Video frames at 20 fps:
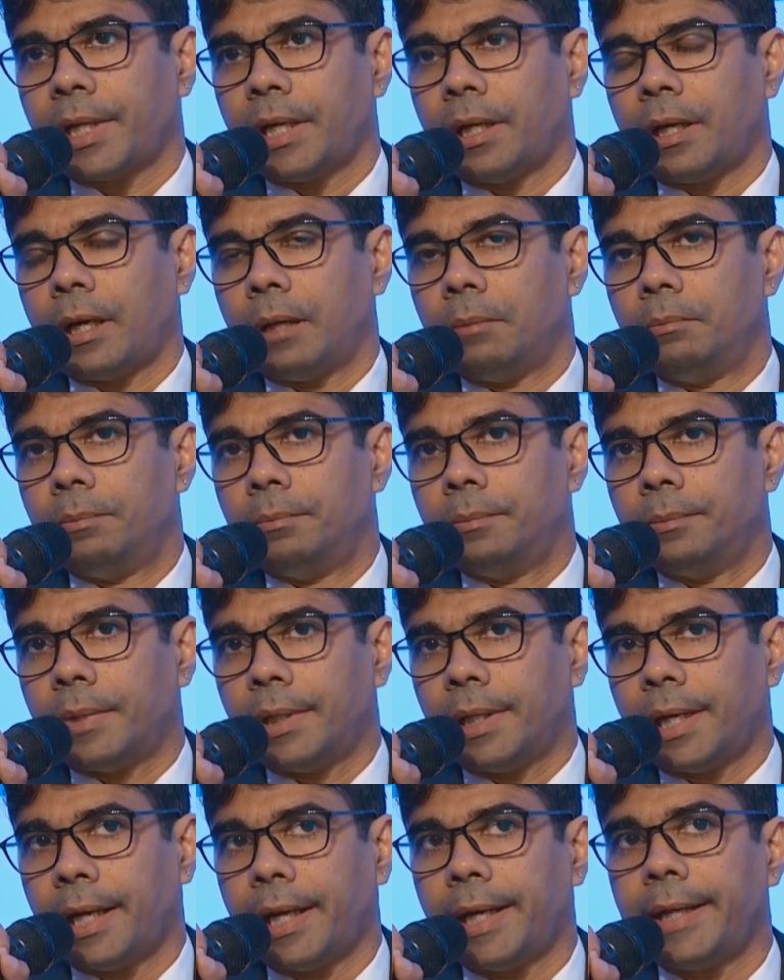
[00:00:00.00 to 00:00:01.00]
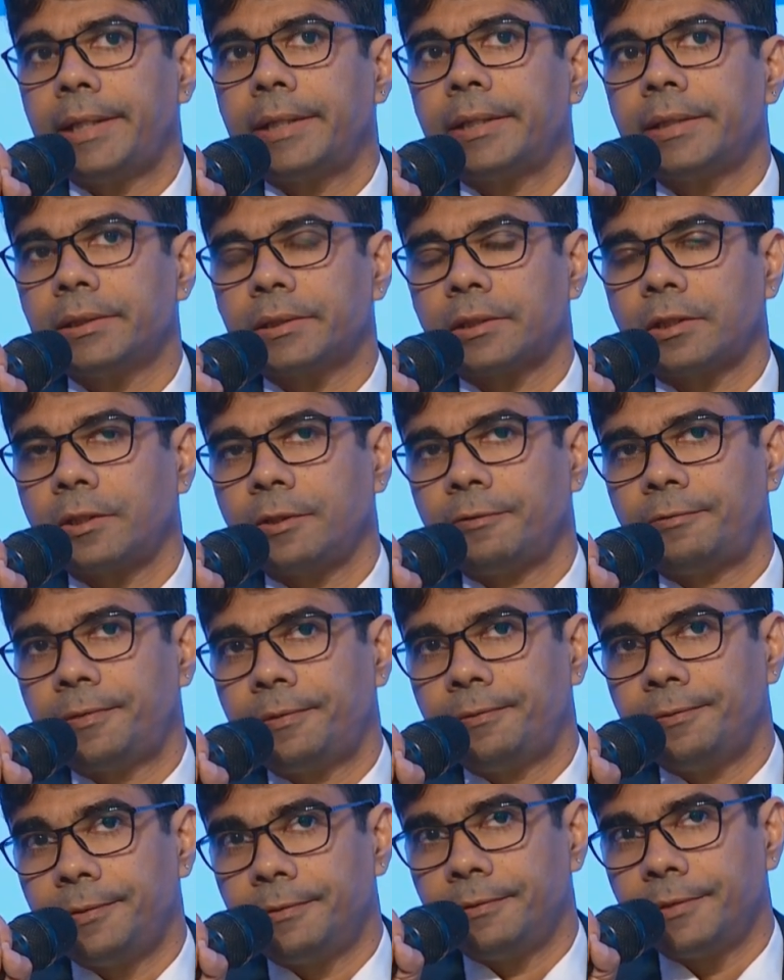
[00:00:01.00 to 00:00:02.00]
high risk of
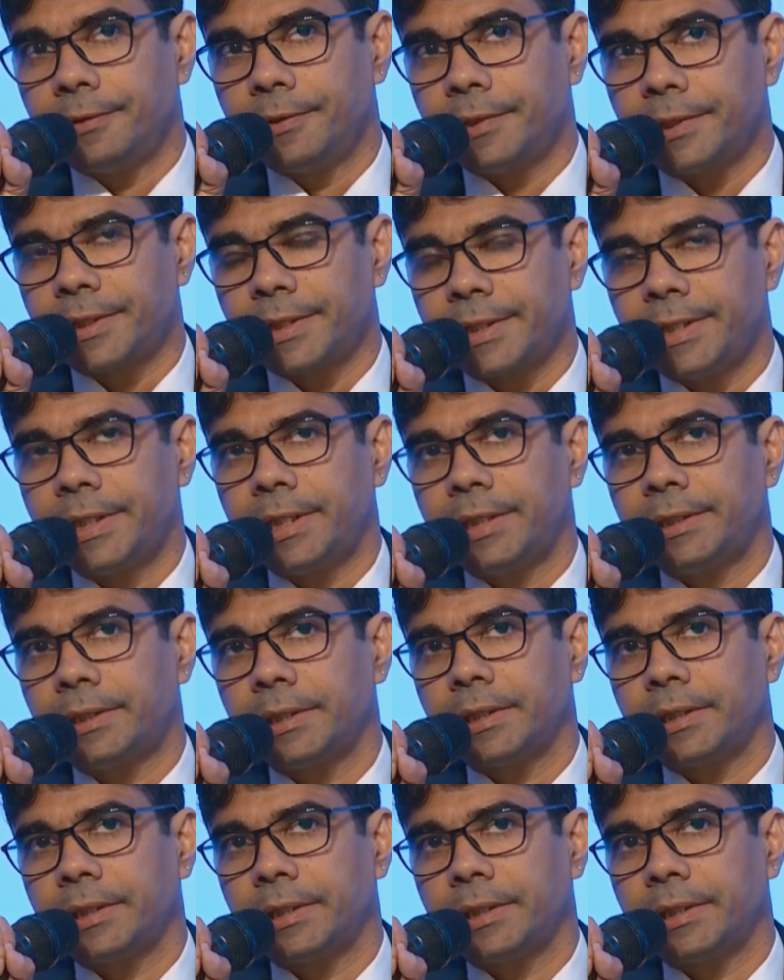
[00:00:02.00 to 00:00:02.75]
really